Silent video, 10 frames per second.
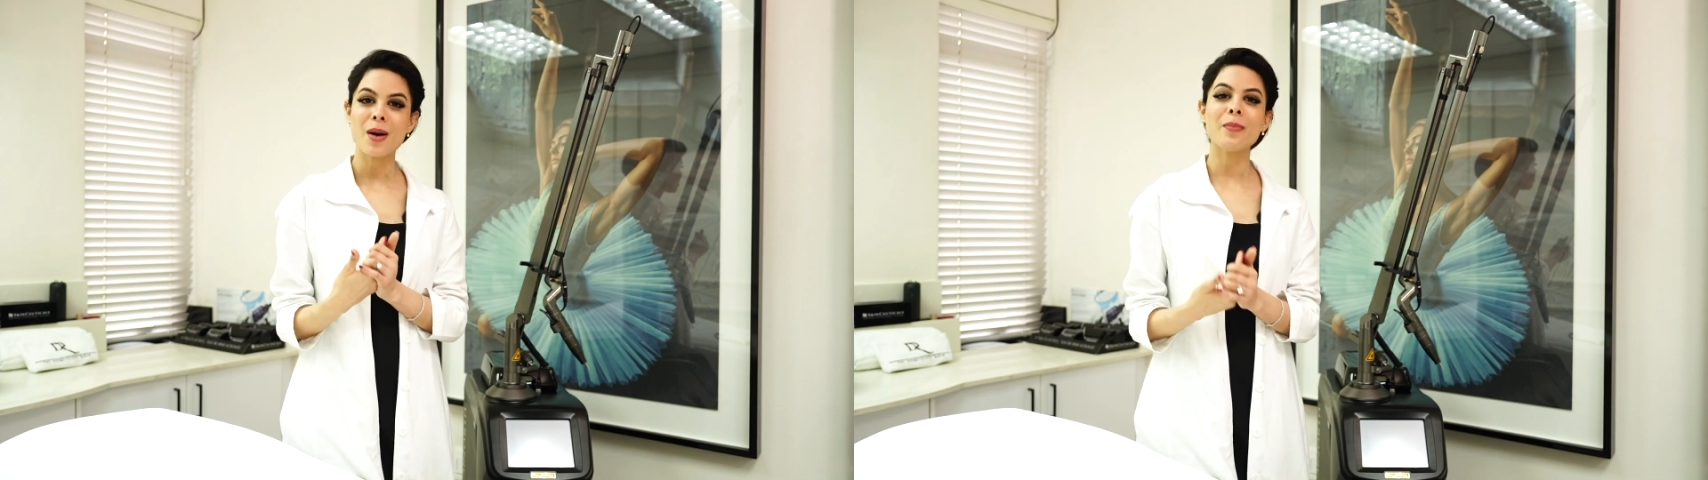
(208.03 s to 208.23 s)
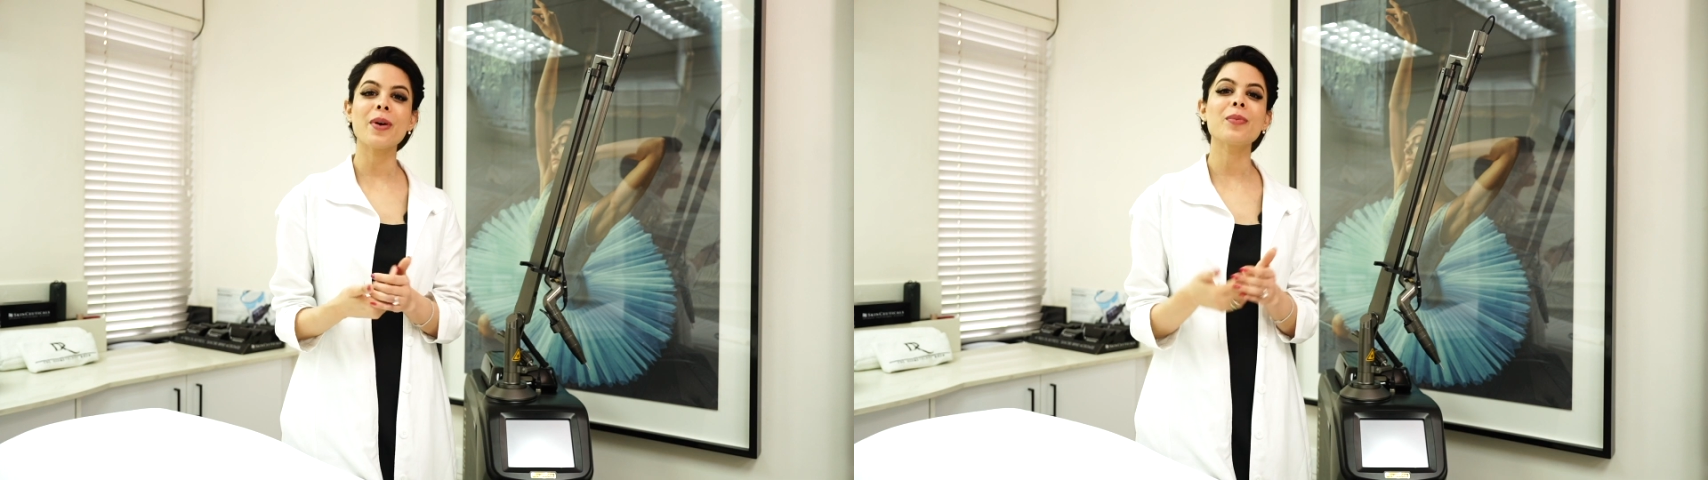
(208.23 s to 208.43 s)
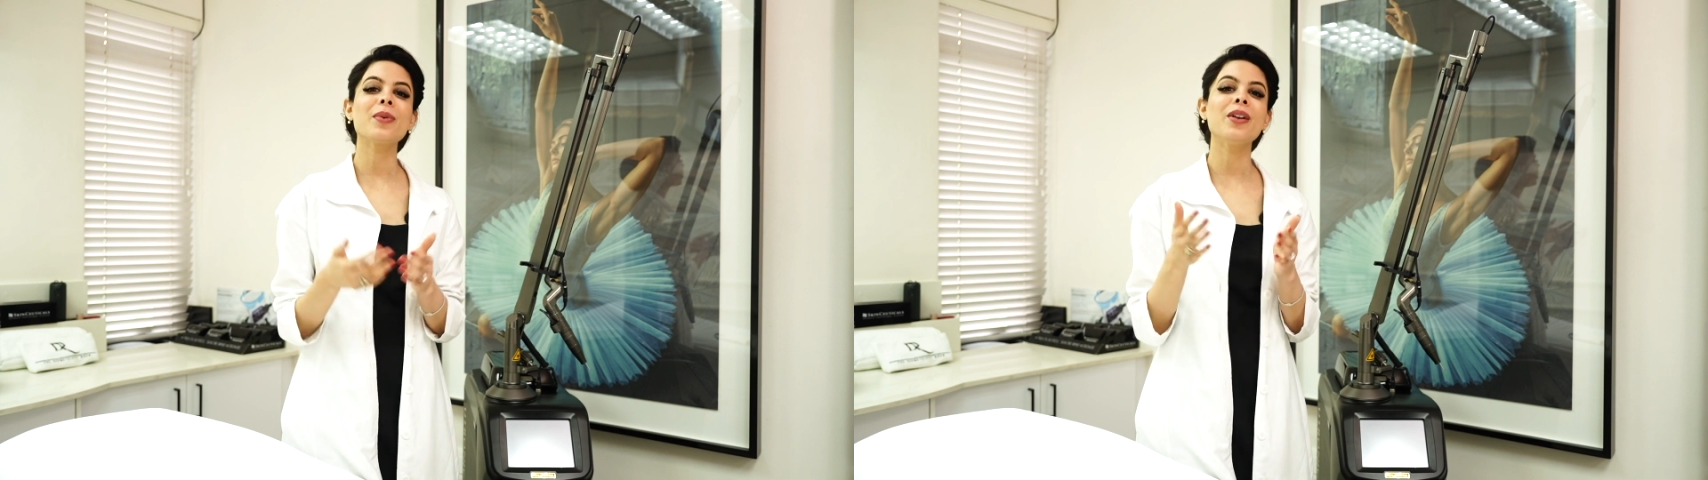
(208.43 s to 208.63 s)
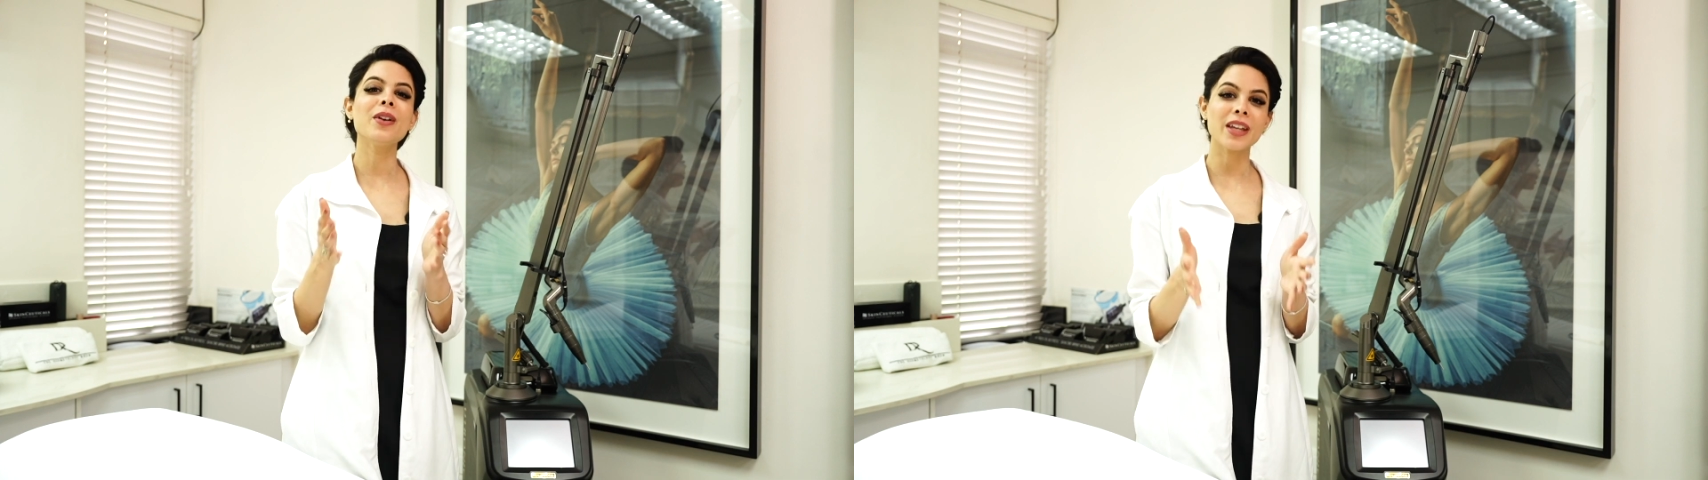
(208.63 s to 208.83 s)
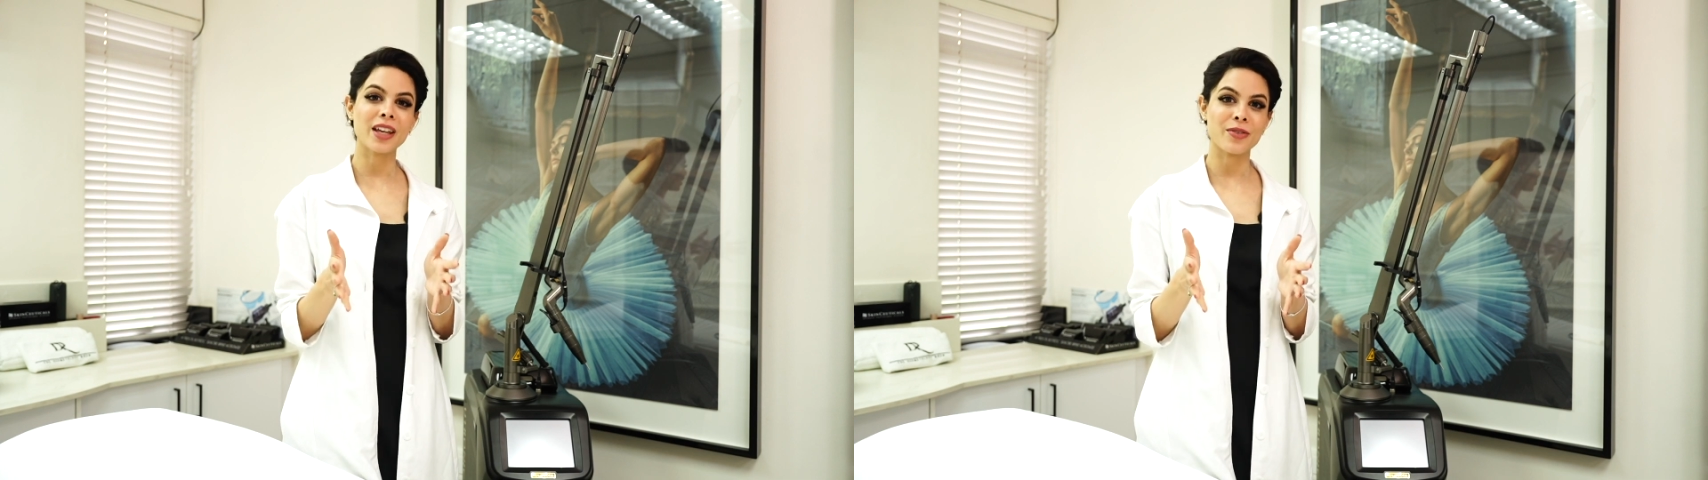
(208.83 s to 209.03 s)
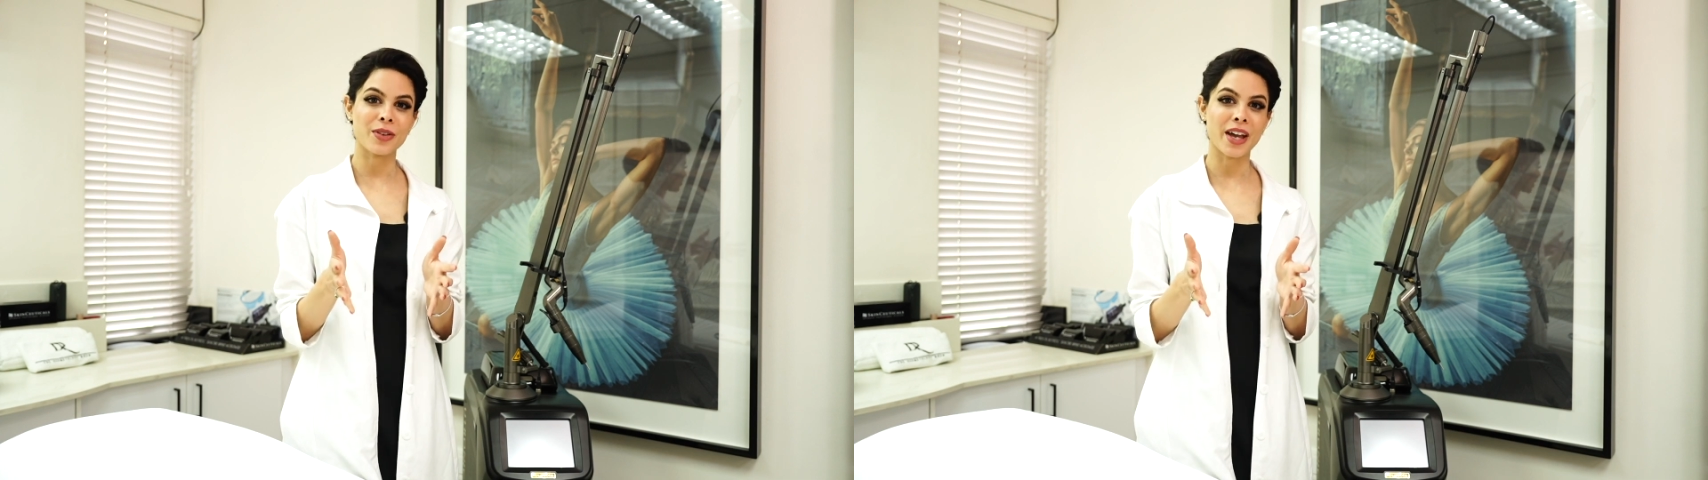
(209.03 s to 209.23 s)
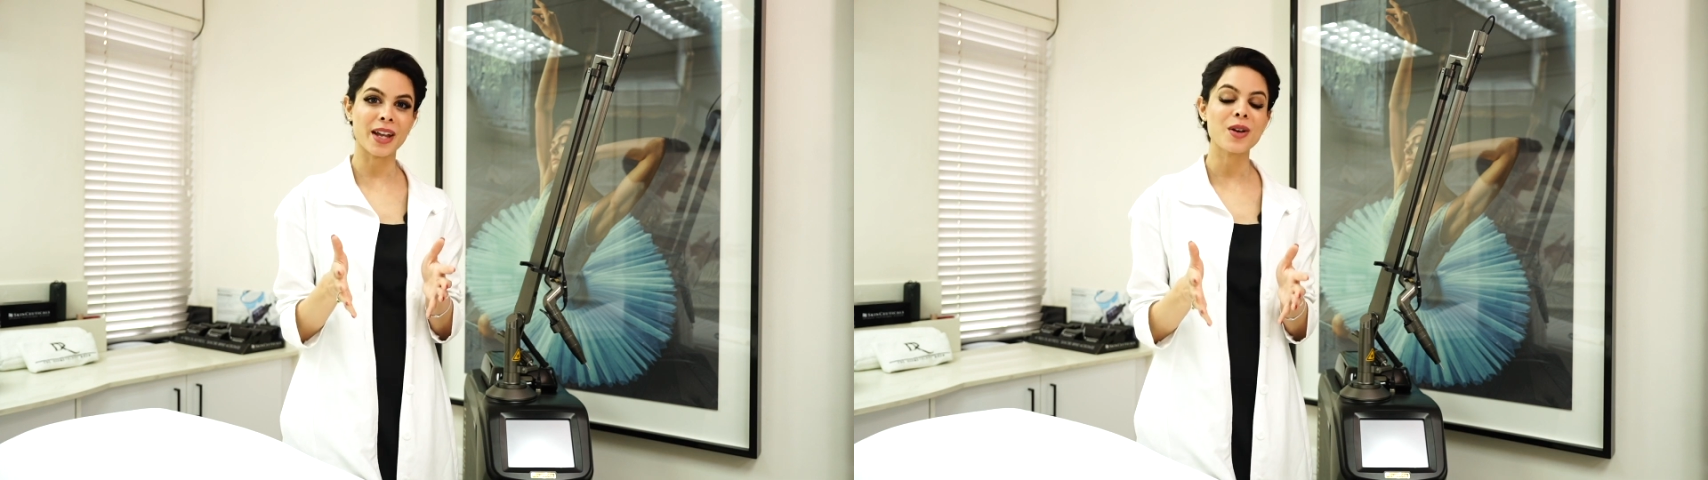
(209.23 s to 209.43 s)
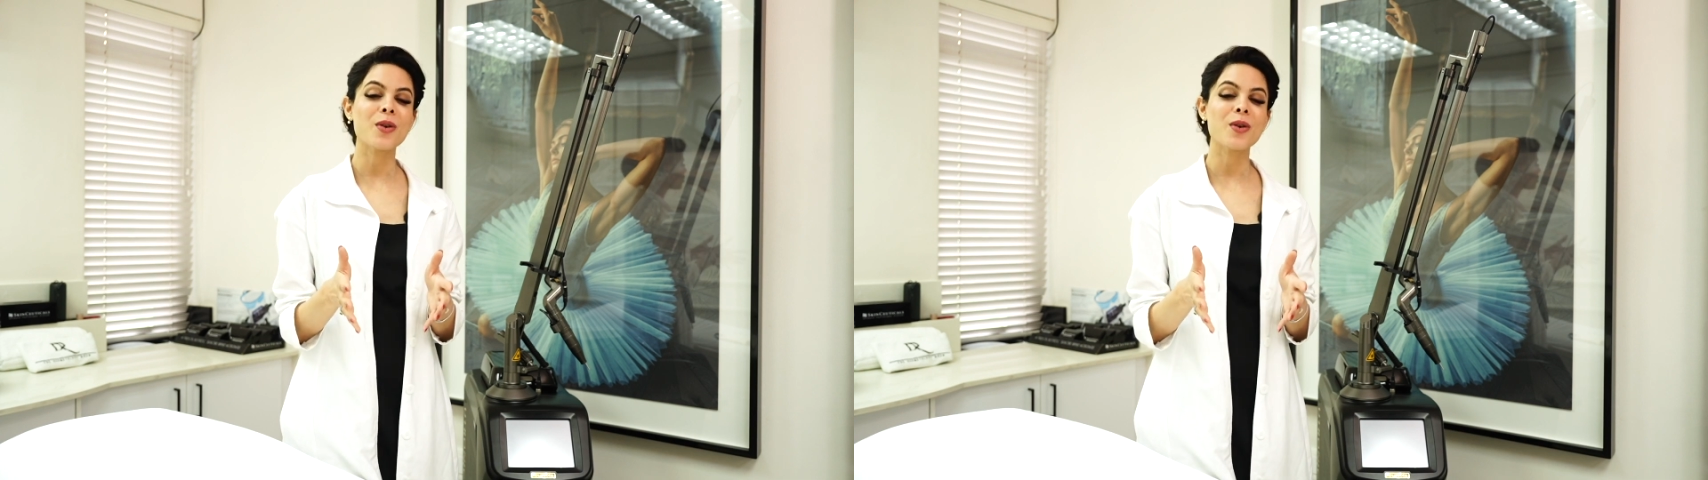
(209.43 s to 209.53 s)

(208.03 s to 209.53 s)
but we're looking for that